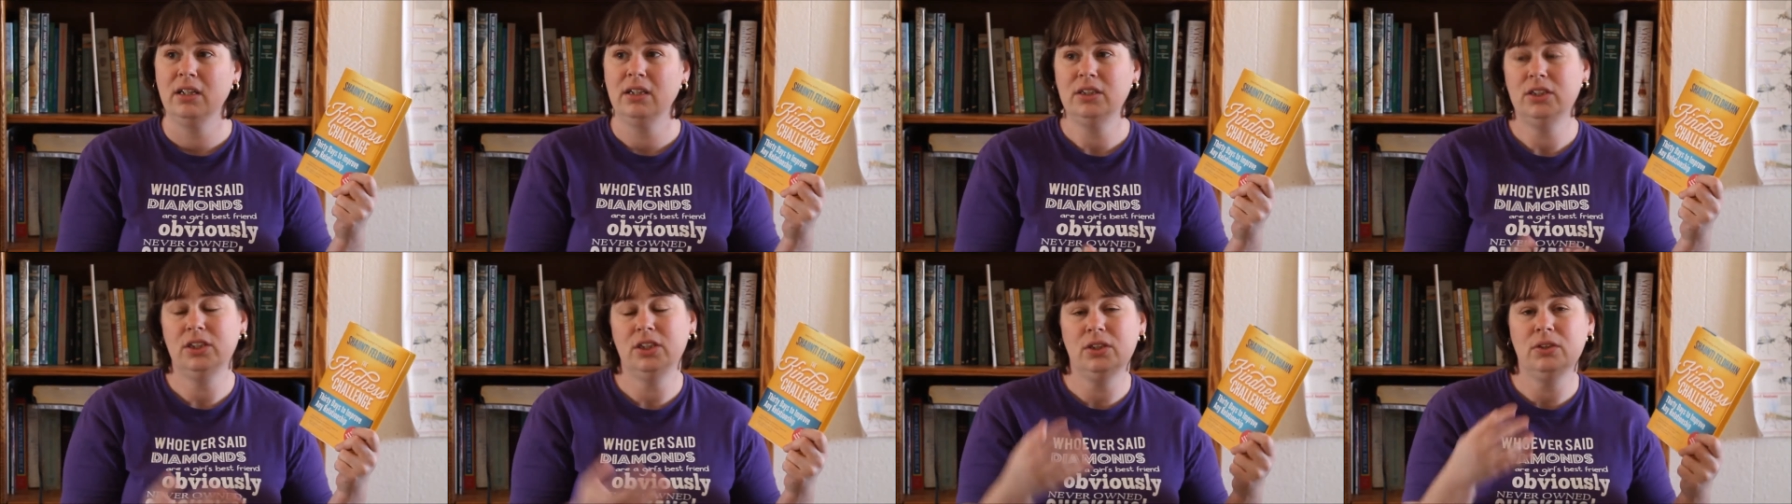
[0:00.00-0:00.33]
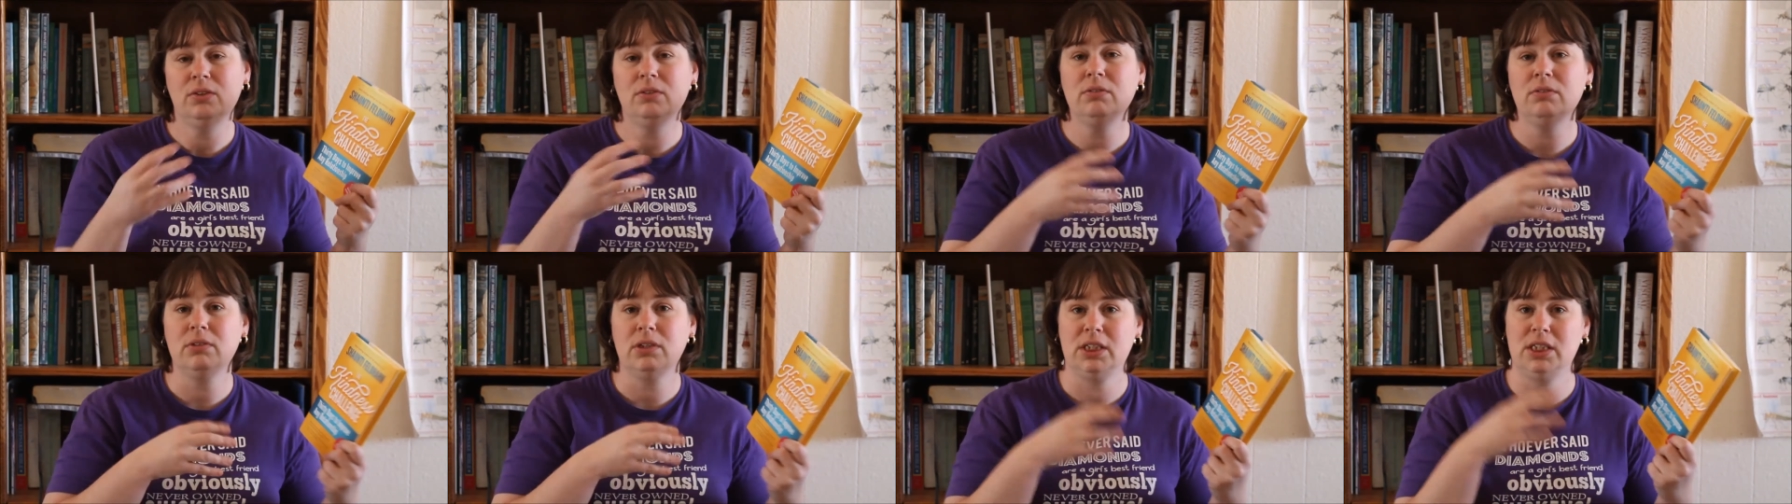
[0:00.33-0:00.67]

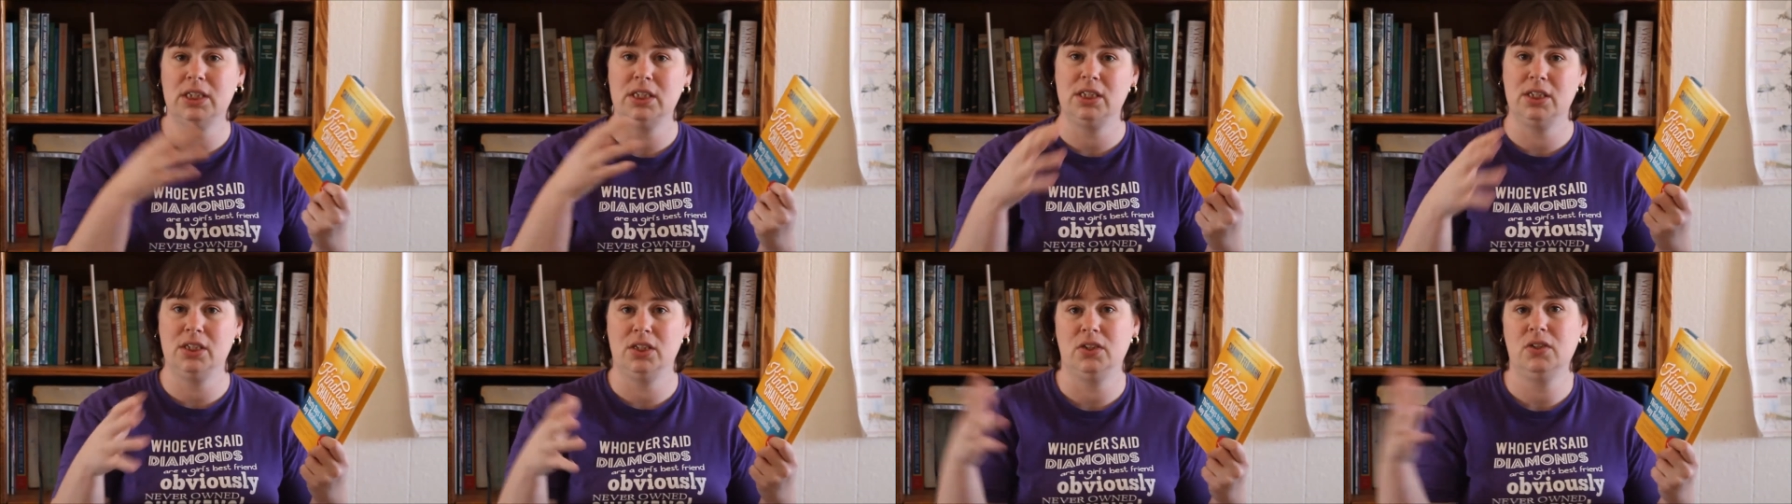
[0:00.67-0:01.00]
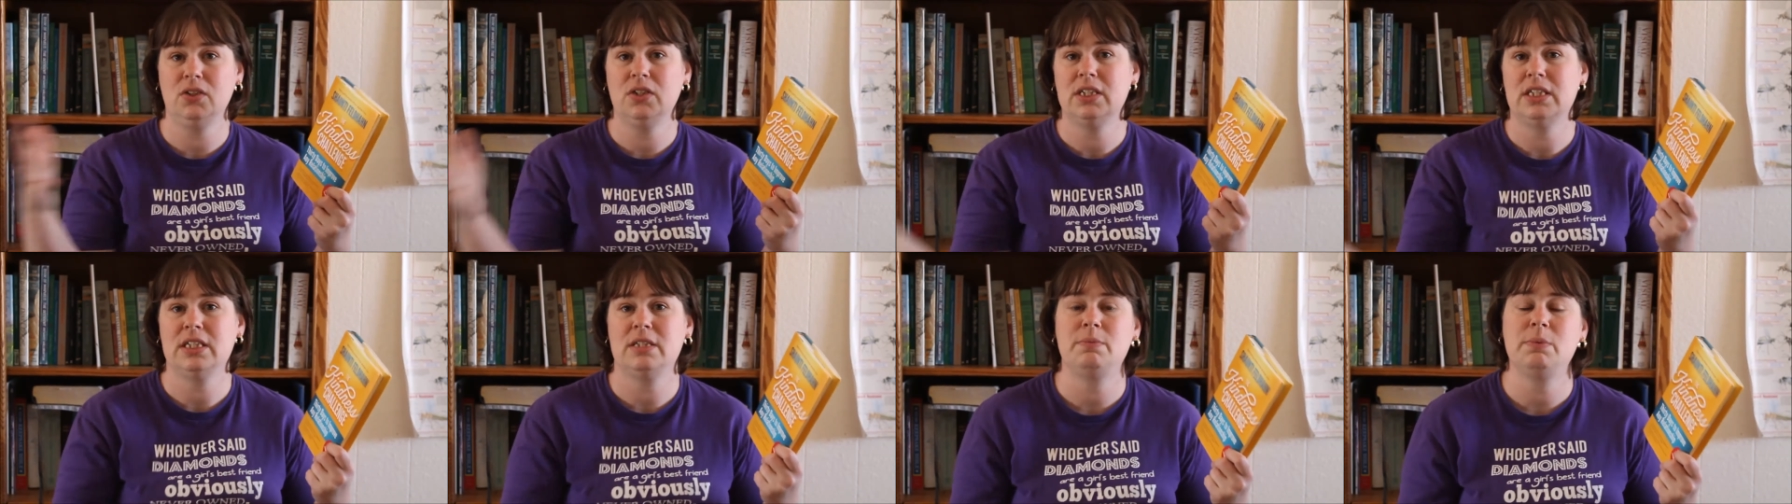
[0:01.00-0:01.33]
you need to
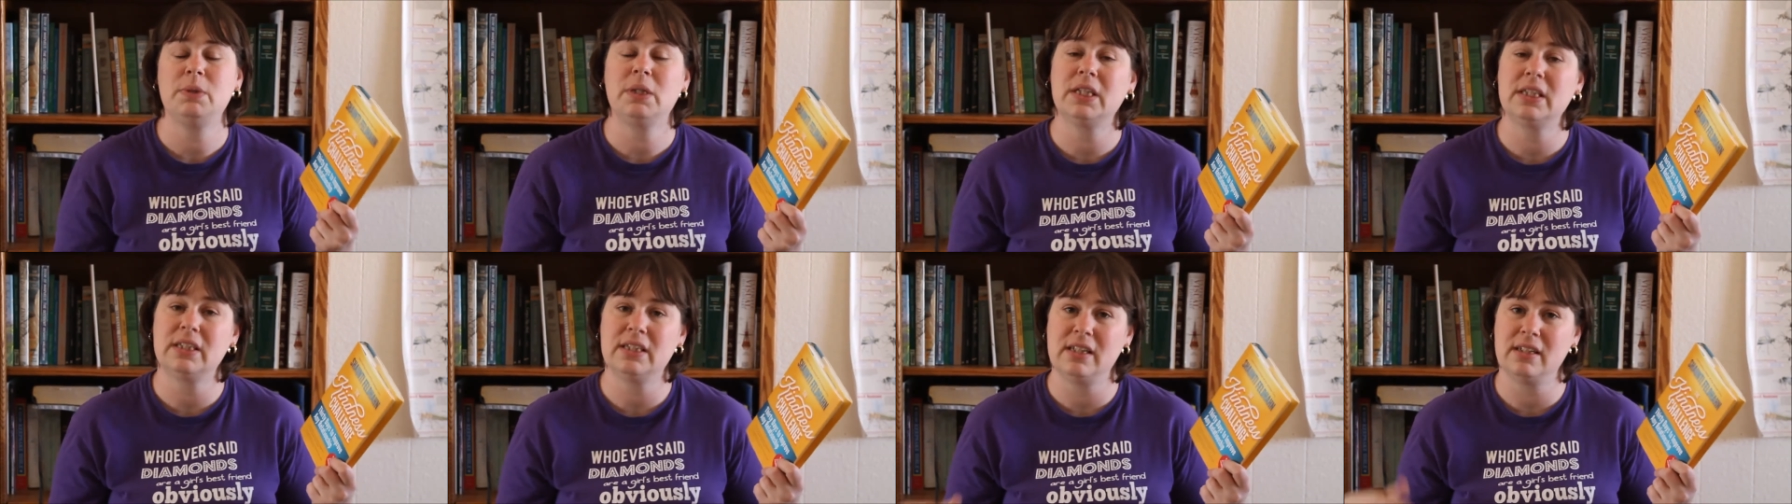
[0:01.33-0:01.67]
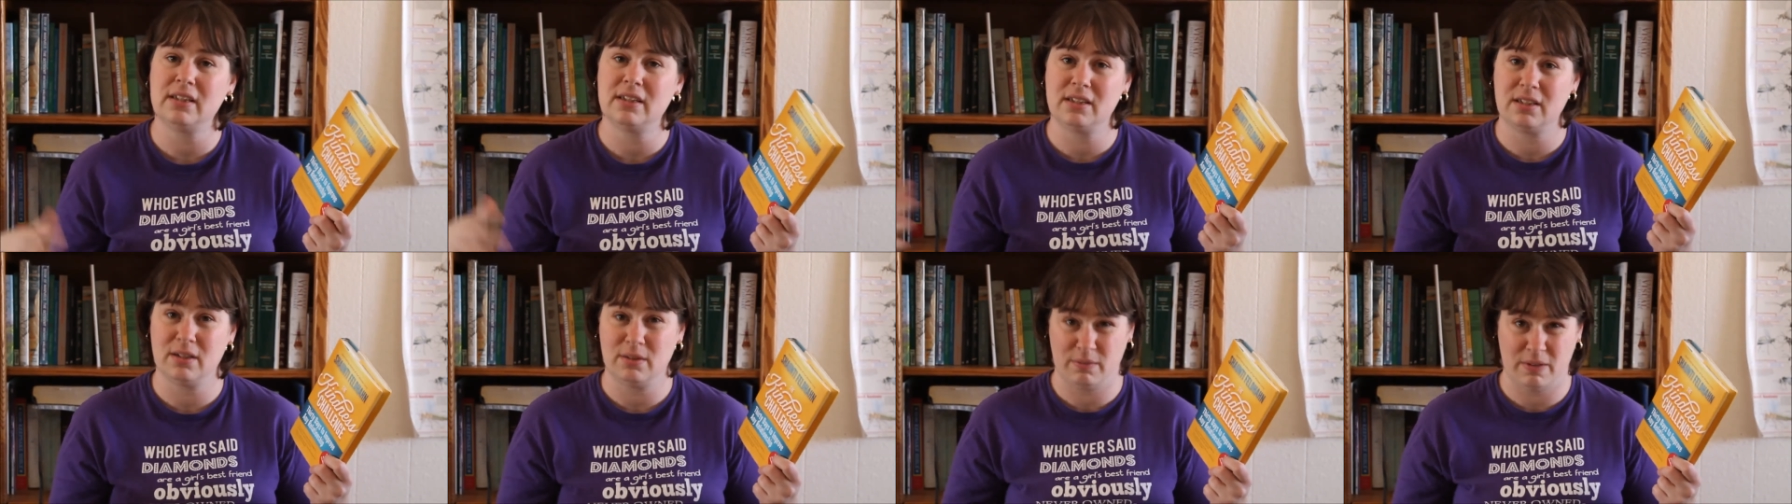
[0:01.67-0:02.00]
do this because
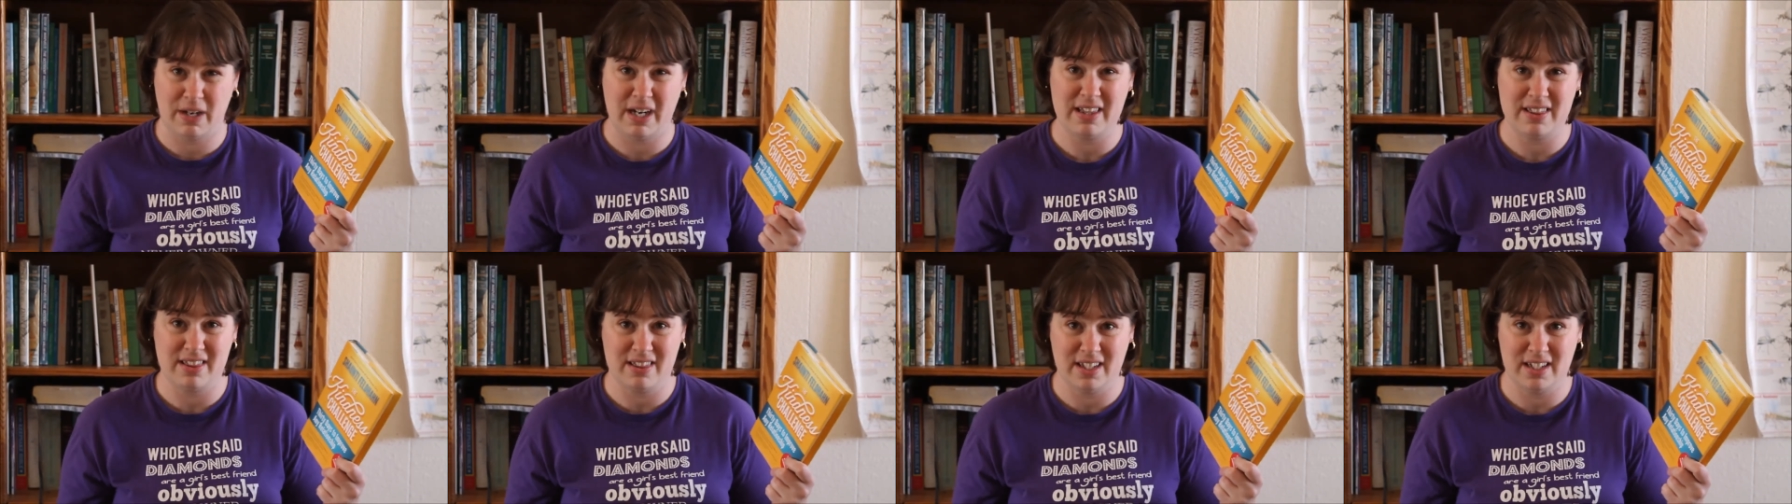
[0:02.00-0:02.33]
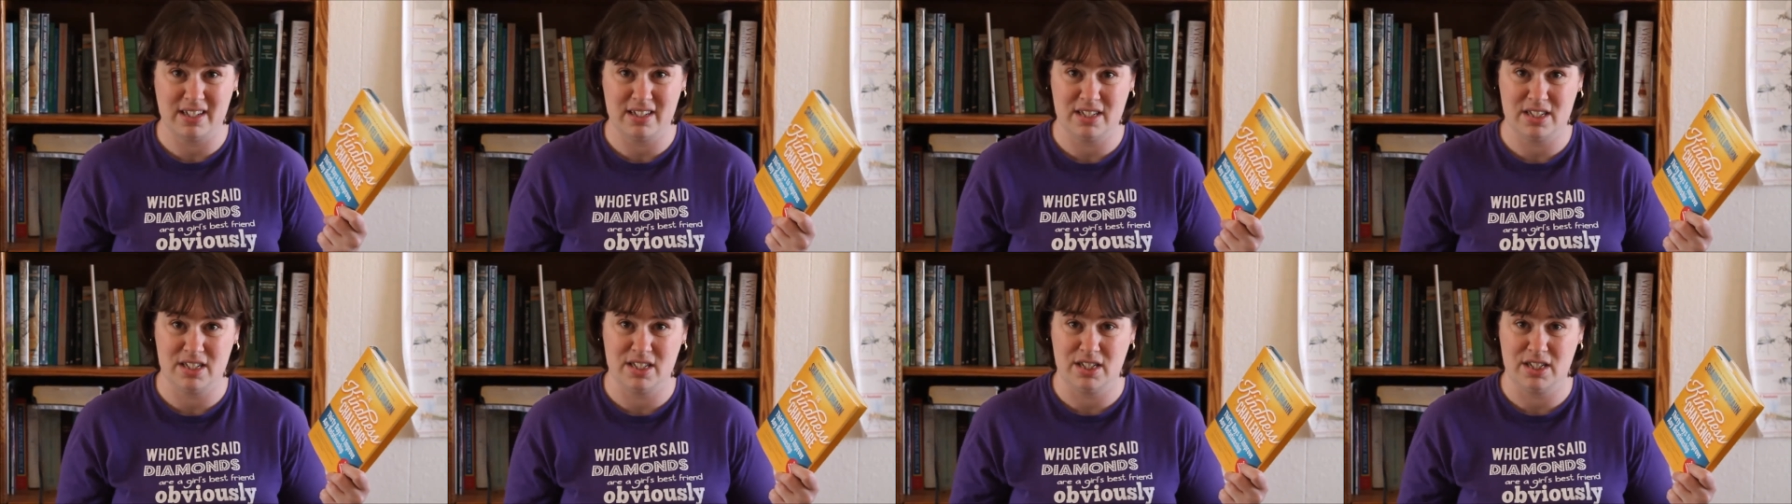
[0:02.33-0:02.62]
it's the right thing to